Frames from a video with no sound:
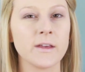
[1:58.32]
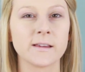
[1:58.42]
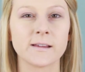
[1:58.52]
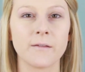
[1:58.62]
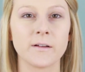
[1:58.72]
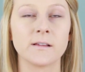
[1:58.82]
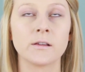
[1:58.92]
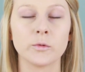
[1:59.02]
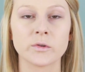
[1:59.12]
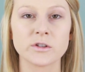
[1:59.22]
this stuff. It's
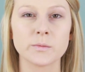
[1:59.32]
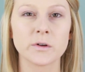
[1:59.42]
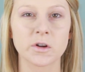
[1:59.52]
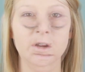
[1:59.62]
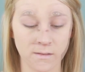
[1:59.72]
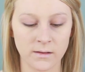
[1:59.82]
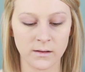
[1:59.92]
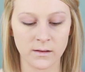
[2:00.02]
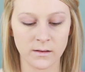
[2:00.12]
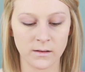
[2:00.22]
super creamy.
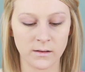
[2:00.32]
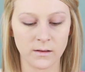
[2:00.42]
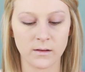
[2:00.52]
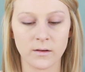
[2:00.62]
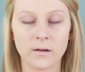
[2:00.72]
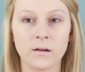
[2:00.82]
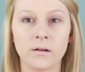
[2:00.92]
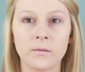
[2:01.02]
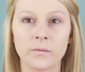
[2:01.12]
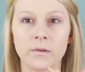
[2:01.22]

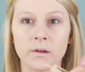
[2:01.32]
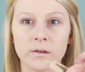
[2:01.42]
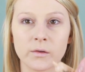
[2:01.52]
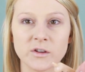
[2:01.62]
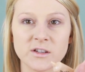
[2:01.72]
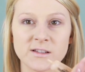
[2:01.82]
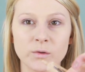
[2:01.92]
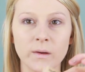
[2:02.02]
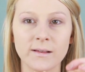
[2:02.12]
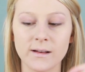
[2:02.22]
So I just
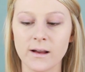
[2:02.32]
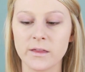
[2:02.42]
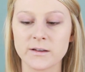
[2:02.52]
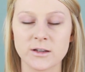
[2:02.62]
squeeze it out of the